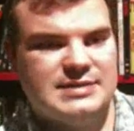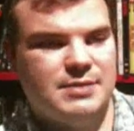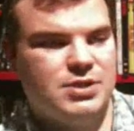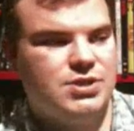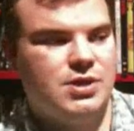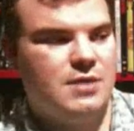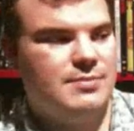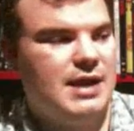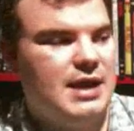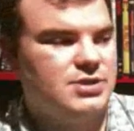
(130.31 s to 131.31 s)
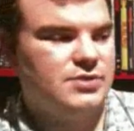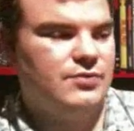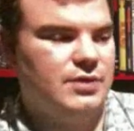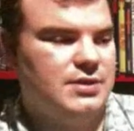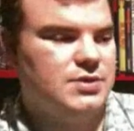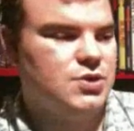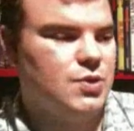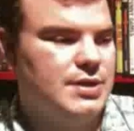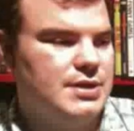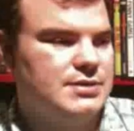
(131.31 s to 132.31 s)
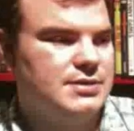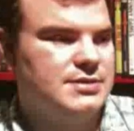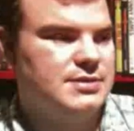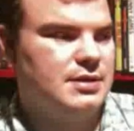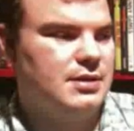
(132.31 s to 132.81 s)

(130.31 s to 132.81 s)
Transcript: really gets much talk, but I actually really enjoy it.